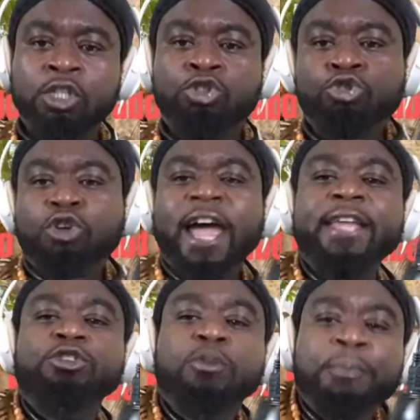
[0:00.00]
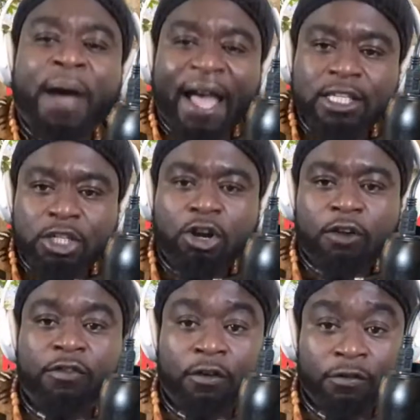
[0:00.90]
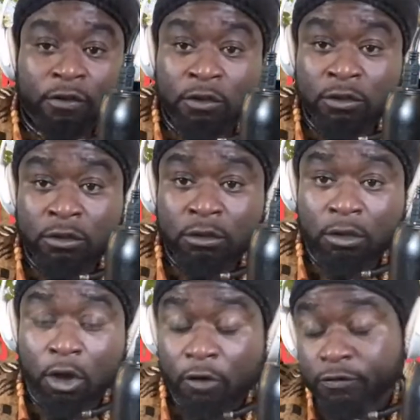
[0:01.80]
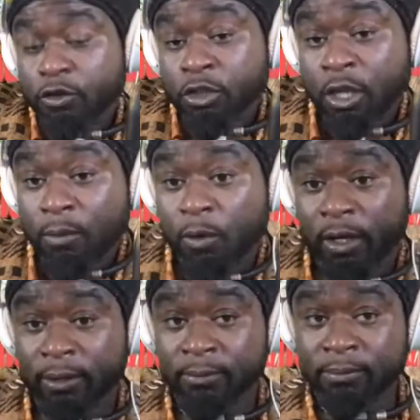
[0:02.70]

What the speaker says: trying to pass it off to someone